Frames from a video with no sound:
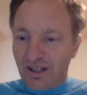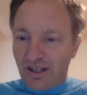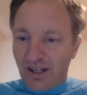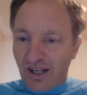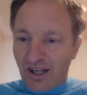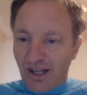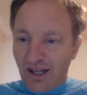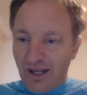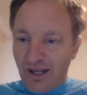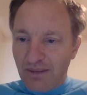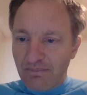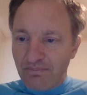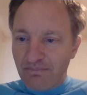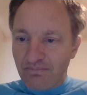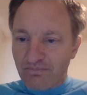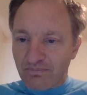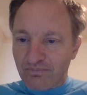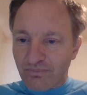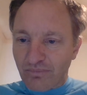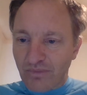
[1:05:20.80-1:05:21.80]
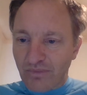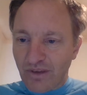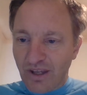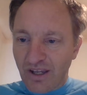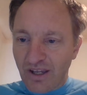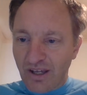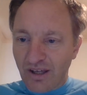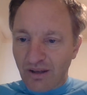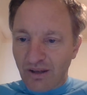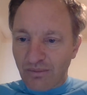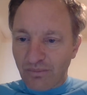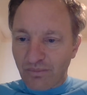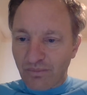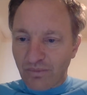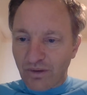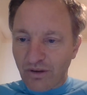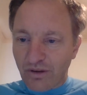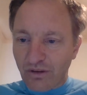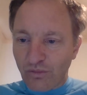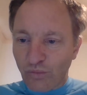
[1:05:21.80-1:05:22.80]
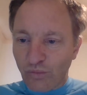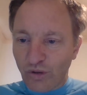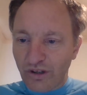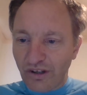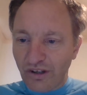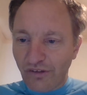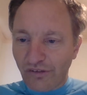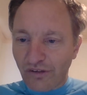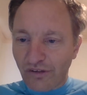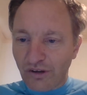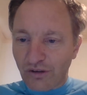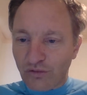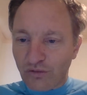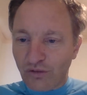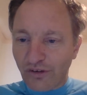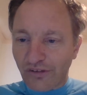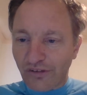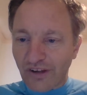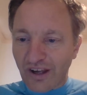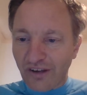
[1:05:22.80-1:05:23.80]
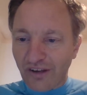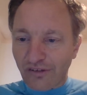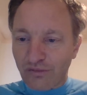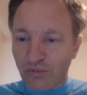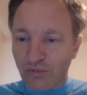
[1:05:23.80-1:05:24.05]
Now, what is Chris asked,